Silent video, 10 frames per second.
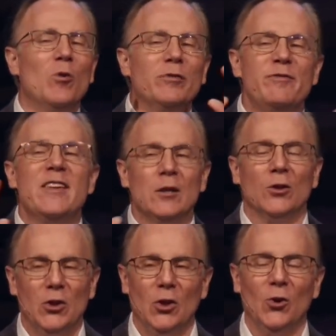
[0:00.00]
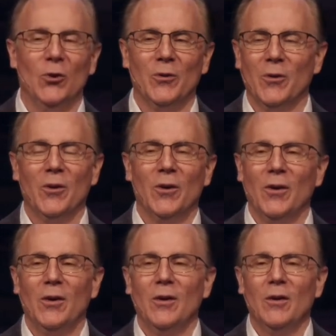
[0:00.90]
it will fill you
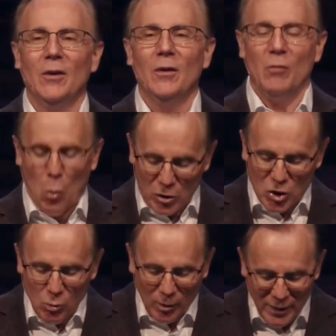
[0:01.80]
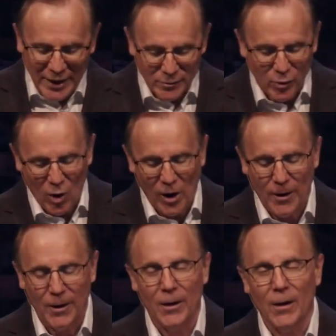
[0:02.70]
for what you were made
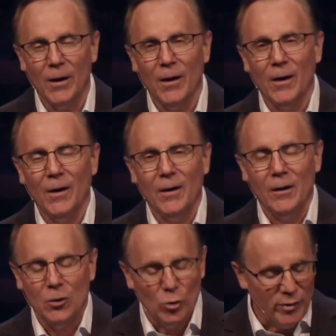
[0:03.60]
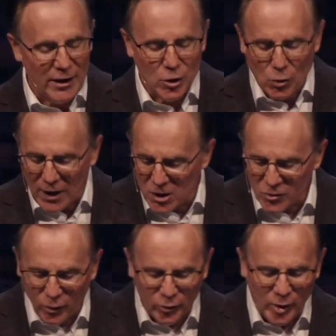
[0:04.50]
for. You'll find your
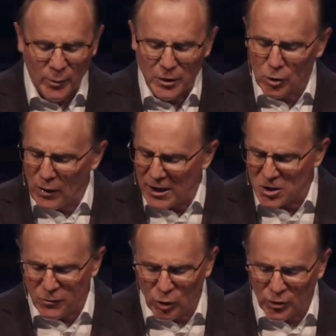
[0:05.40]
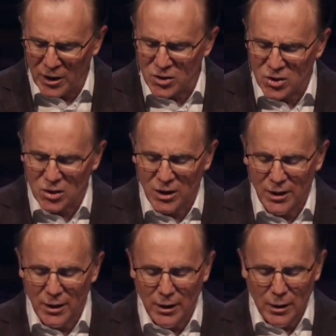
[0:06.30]
greatest fulfillment, your greatest
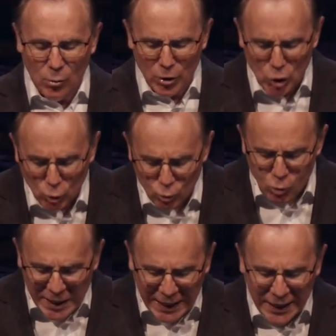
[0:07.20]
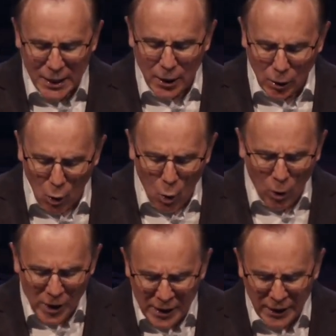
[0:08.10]
fullness, when you
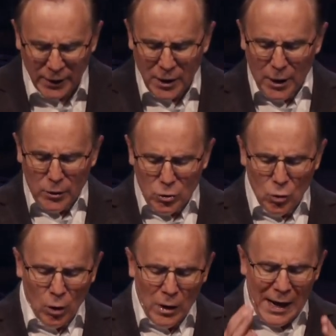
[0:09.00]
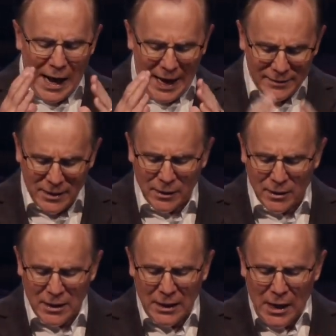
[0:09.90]
reorient your
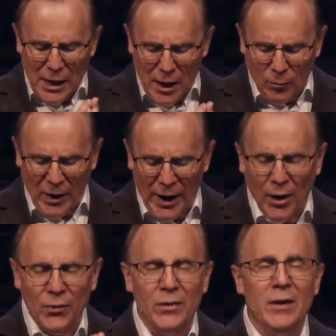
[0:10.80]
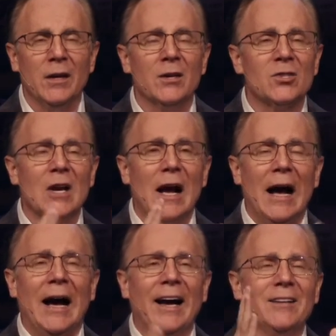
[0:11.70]
identity around
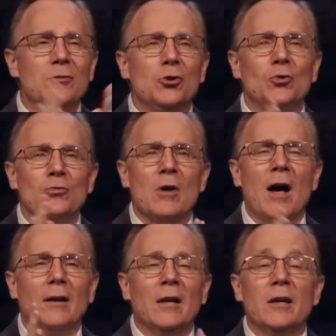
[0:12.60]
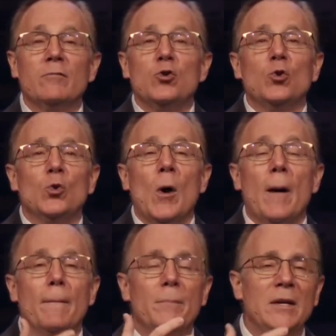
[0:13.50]
this. I do not live
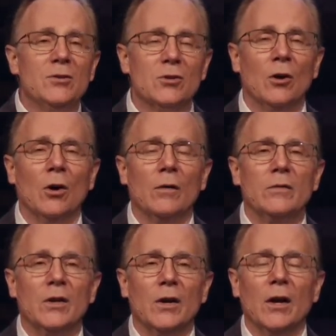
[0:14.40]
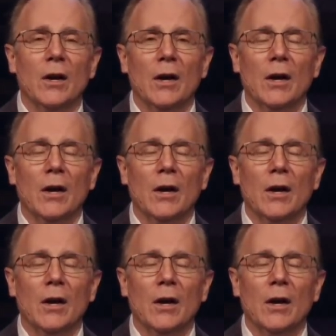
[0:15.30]
to be served,